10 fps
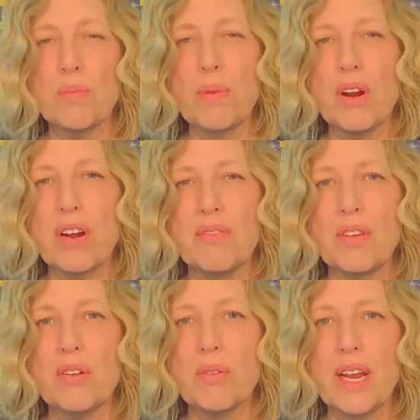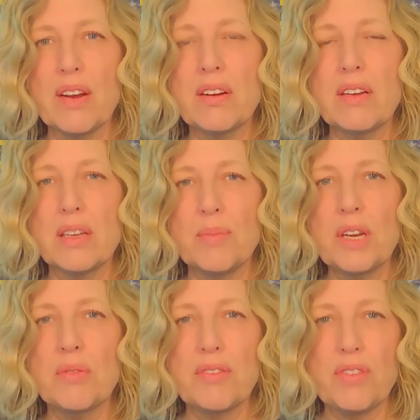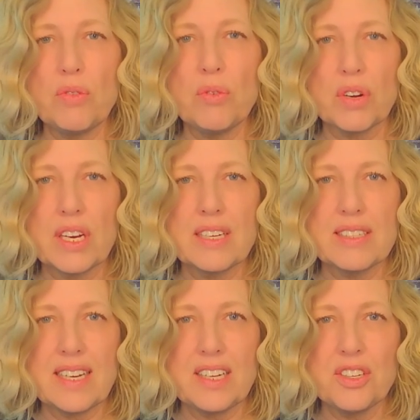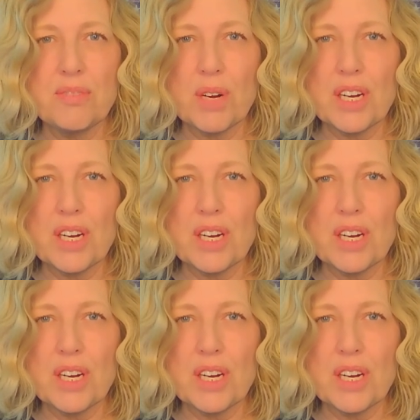We're part of the greater Klimek Review Organization.